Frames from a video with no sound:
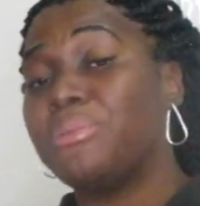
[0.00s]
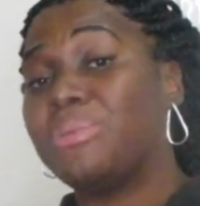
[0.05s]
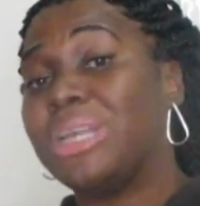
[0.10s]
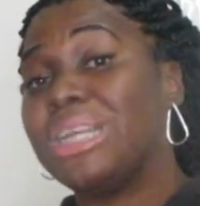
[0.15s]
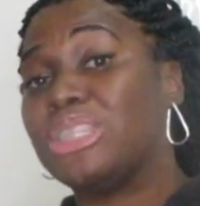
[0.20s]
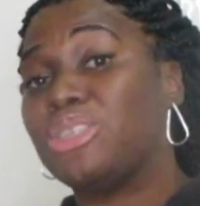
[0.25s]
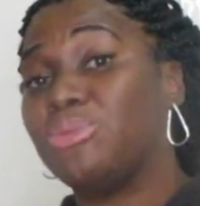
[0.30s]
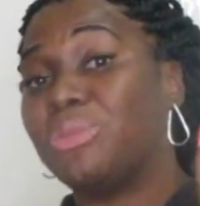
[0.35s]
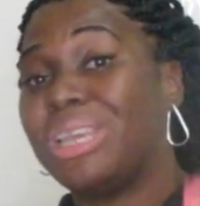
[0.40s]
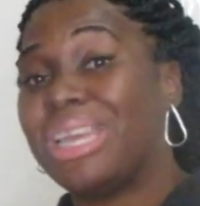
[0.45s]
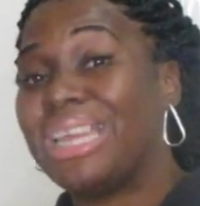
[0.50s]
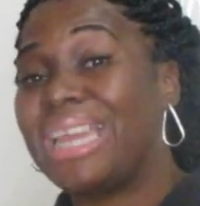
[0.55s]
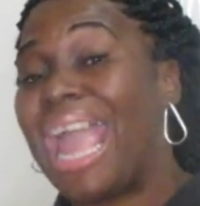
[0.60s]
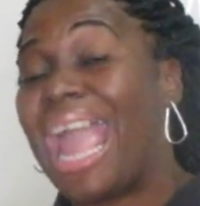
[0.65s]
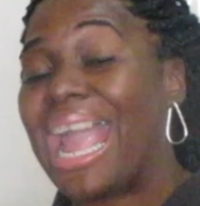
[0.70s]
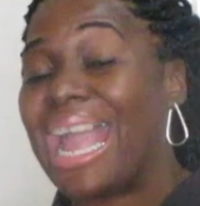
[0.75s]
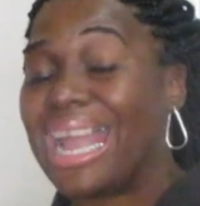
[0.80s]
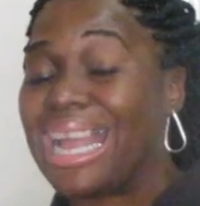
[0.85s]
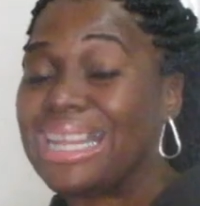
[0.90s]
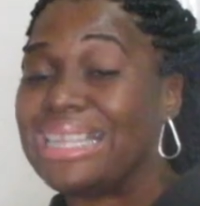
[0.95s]
you need to get
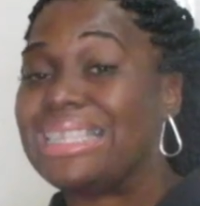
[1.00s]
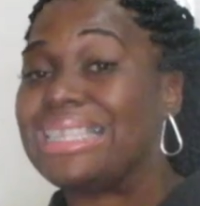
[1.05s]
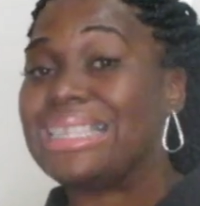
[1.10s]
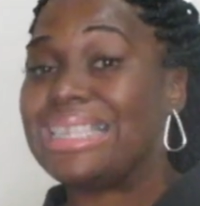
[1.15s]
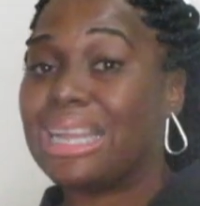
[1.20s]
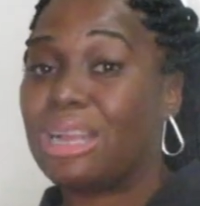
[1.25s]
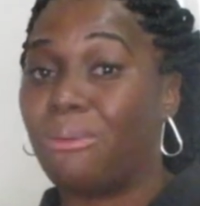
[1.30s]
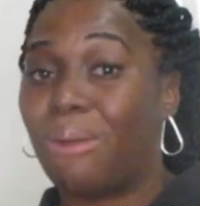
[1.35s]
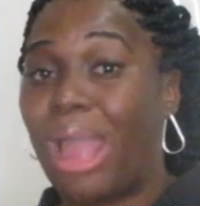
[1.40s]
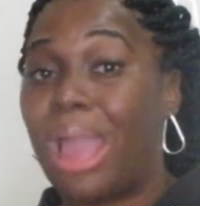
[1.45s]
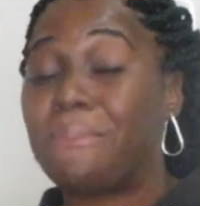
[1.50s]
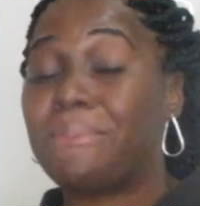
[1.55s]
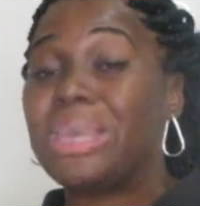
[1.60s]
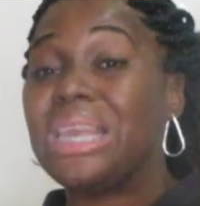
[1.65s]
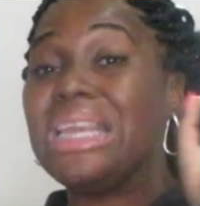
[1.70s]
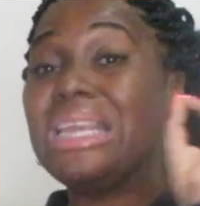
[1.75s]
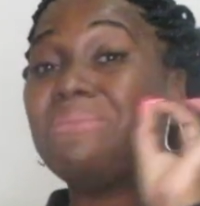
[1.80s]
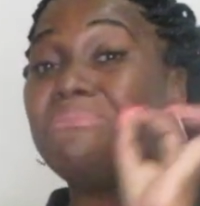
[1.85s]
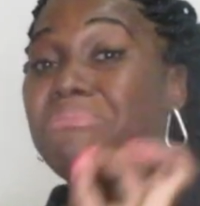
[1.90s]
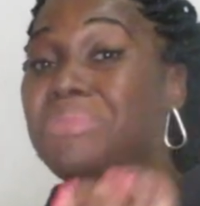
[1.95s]
an Instagram
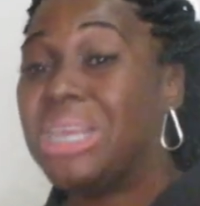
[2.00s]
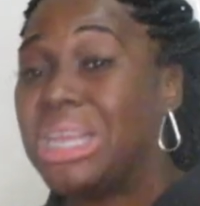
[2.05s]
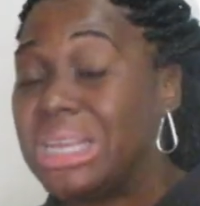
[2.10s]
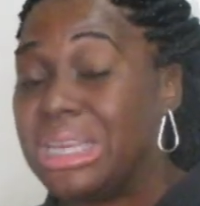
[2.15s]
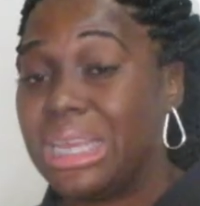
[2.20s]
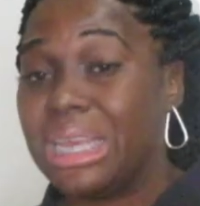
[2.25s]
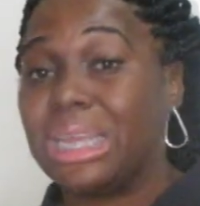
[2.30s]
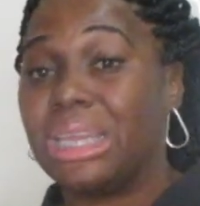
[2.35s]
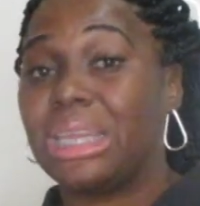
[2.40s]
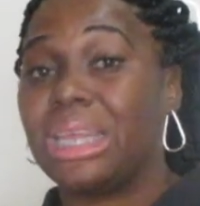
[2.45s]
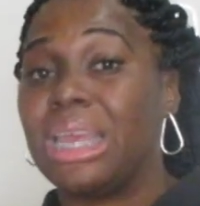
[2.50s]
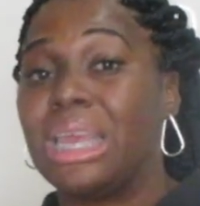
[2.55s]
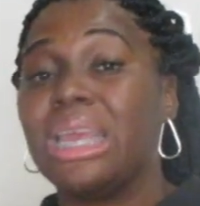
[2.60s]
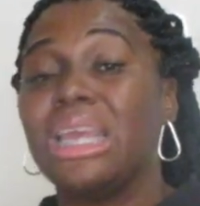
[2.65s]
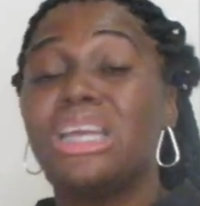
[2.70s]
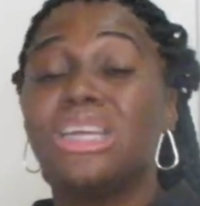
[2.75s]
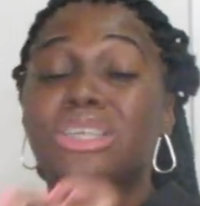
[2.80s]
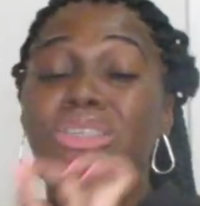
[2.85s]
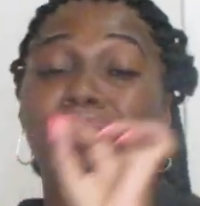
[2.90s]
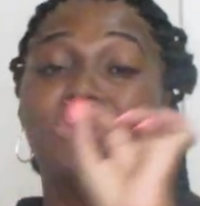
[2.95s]
immediately.
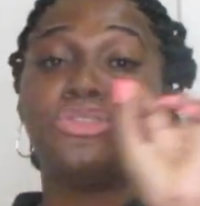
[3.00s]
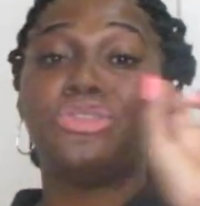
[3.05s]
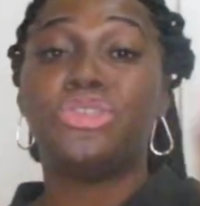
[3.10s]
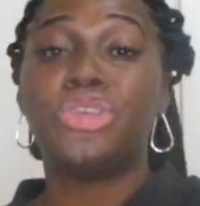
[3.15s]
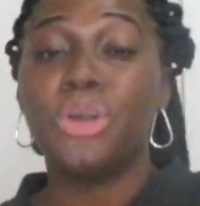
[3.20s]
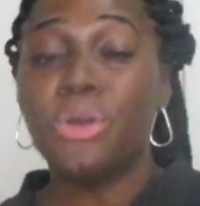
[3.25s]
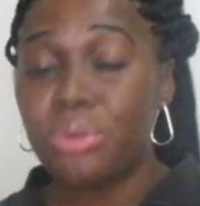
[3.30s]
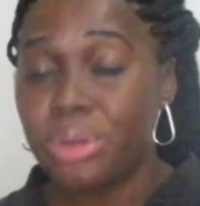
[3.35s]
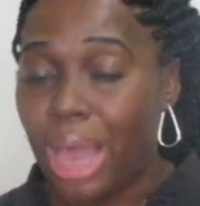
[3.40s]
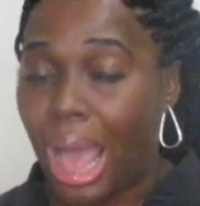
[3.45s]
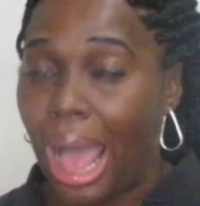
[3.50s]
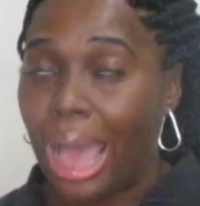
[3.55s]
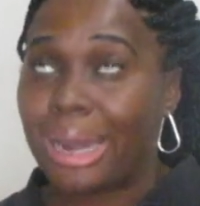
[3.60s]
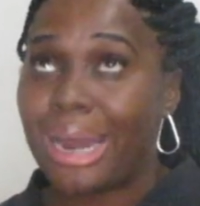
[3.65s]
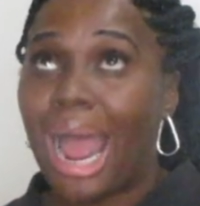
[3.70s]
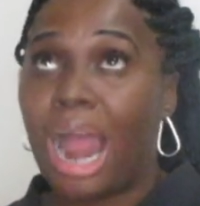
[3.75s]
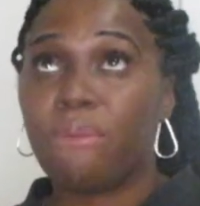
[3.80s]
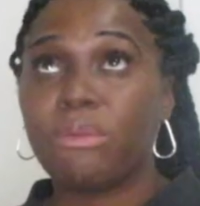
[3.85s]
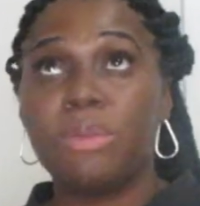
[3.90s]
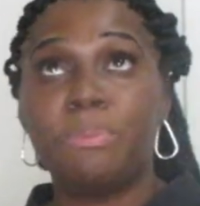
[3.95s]
Do
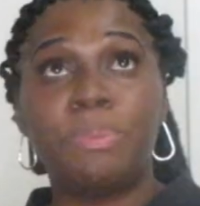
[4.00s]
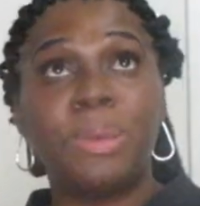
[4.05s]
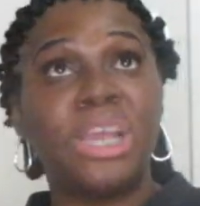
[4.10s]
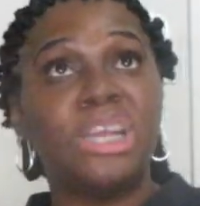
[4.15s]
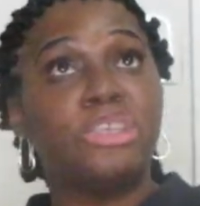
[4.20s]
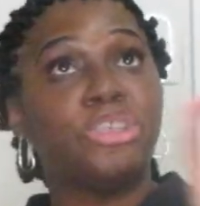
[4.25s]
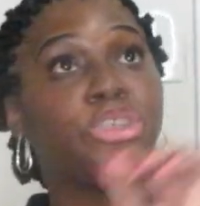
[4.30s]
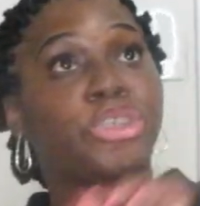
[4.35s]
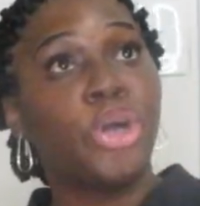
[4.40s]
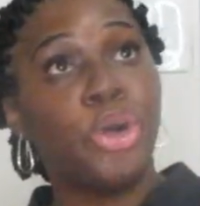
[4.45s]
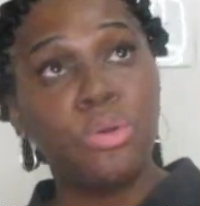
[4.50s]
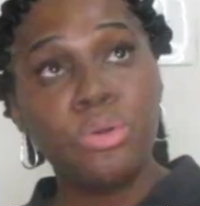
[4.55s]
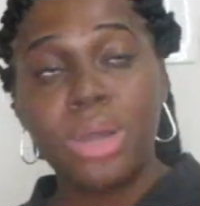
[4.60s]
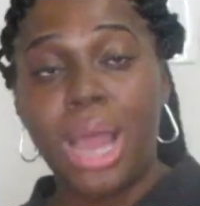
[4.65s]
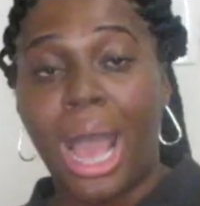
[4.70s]
not, I repeat, do